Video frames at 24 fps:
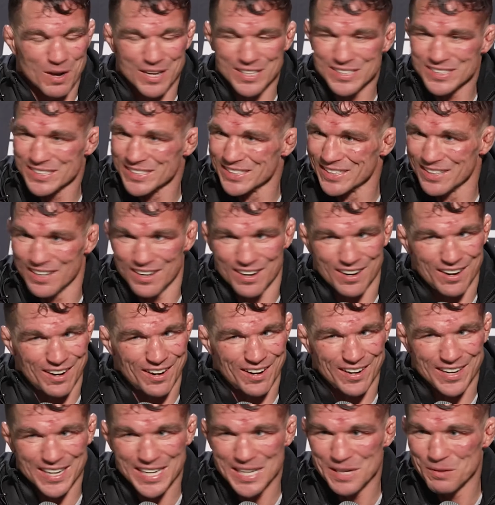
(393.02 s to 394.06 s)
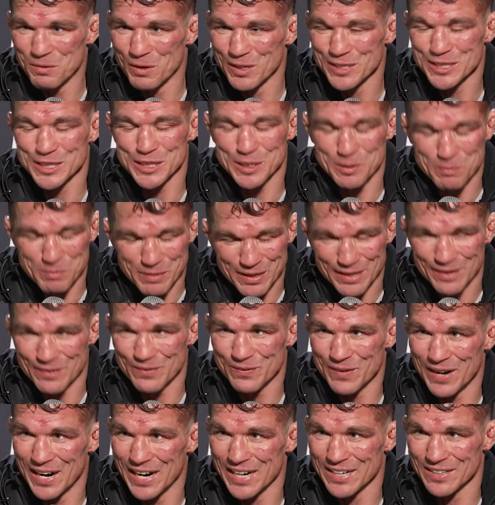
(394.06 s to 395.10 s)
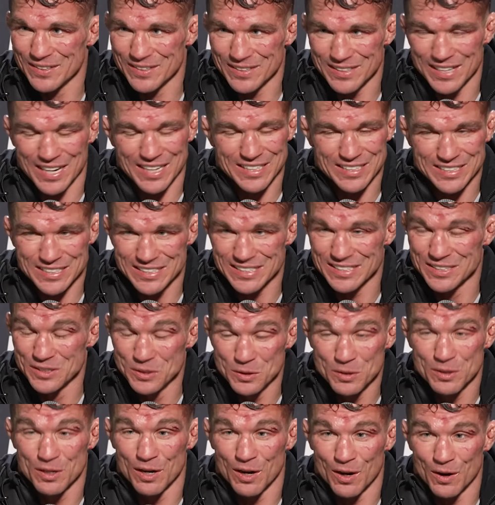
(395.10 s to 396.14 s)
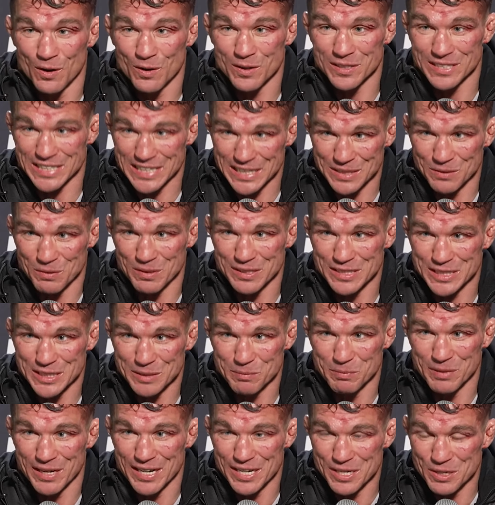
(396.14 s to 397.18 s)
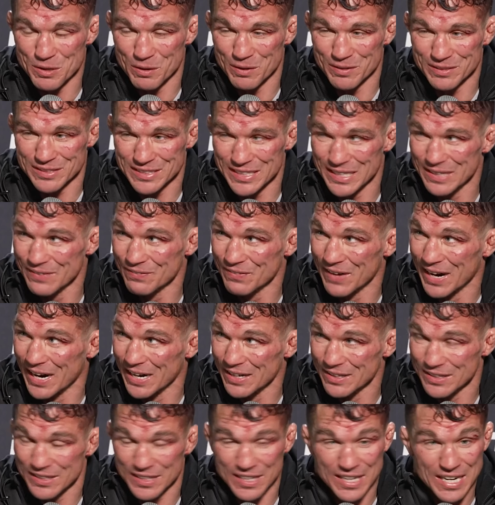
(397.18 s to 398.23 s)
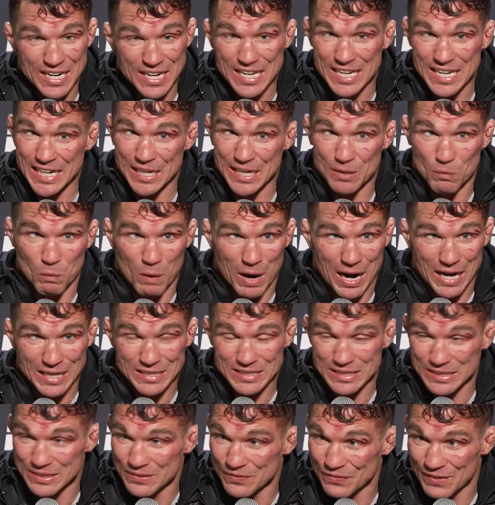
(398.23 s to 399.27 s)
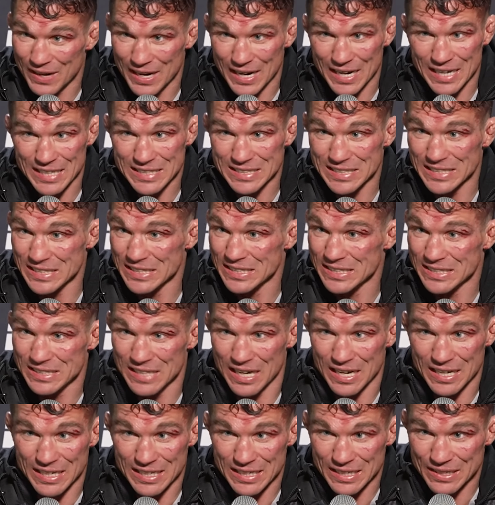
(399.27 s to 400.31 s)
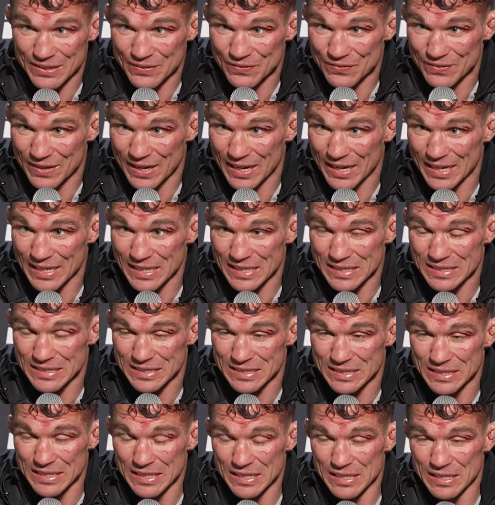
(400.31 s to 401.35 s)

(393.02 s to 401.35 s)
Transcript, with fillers: wants it all. He wants to be a fighter. That's his new goal. Is he wants to be a UFC fighter. He watches fights. He studies fights.